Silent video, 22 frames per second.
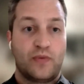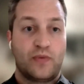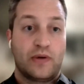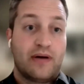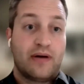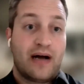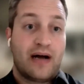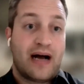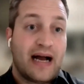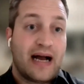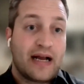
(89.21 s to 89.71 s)

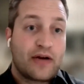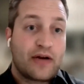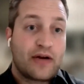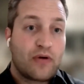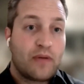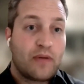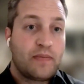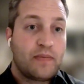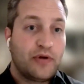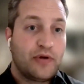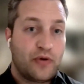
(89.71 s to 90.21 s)
Well, I
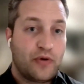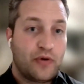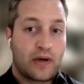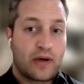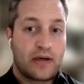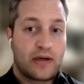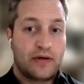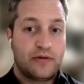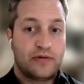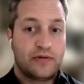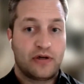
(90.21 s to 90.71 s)
grew up in New
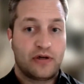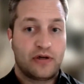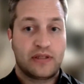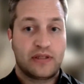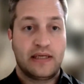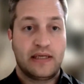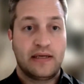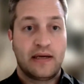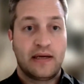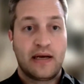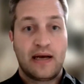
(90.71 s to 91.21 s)
York and New
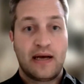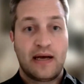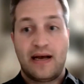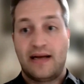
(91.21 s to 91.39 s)
Jersey,